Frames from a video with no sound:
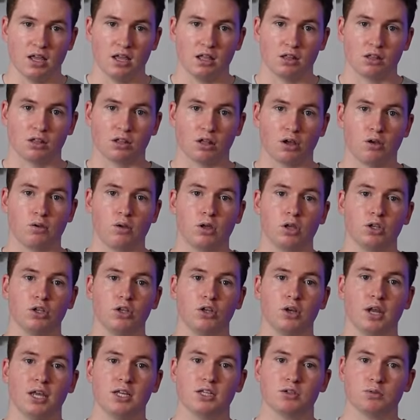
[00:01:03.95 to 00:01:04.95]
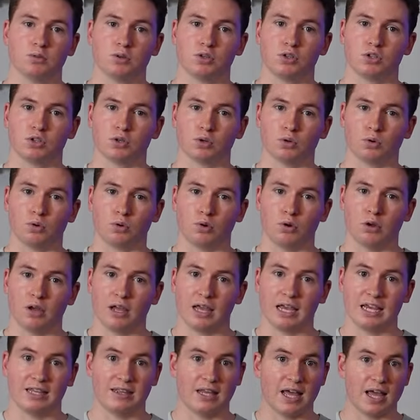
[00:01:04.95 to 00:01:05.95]
So you need to ensure
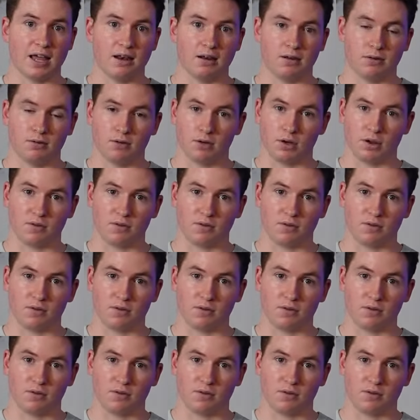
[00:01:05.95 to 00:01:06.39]
in that